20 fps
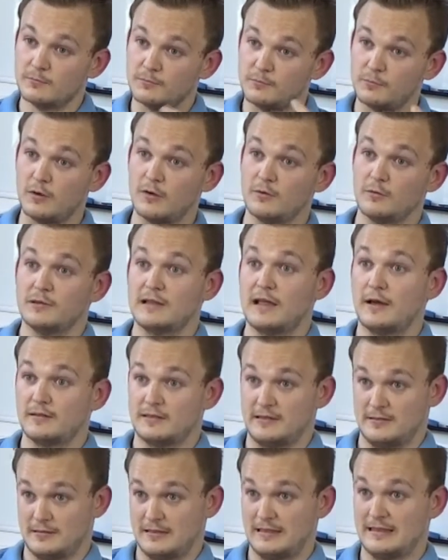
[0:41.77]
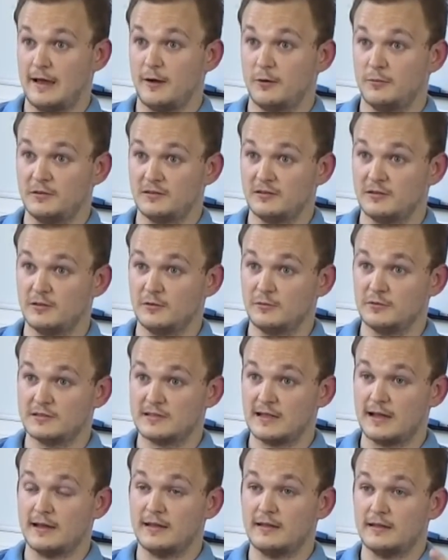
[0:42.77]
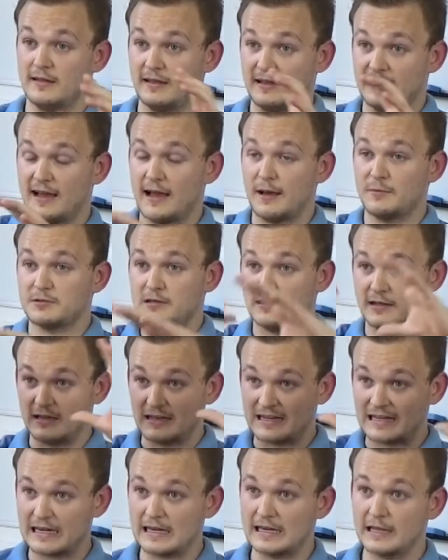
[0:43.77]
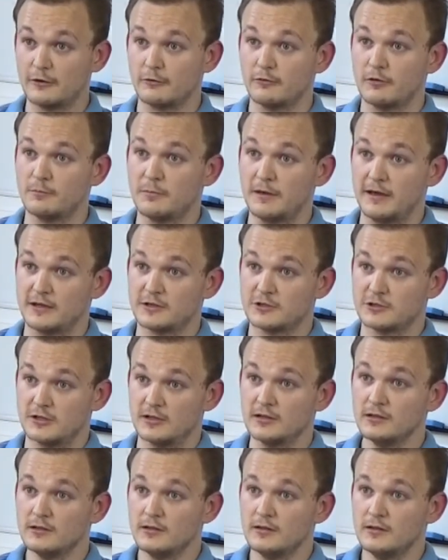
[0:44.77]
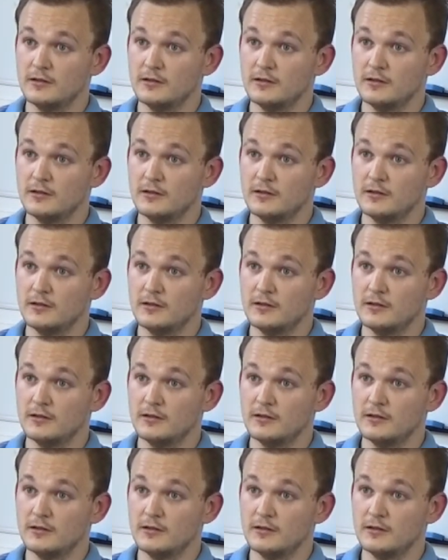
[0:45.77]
What will that allow me to do is that encapsulate a clearer picture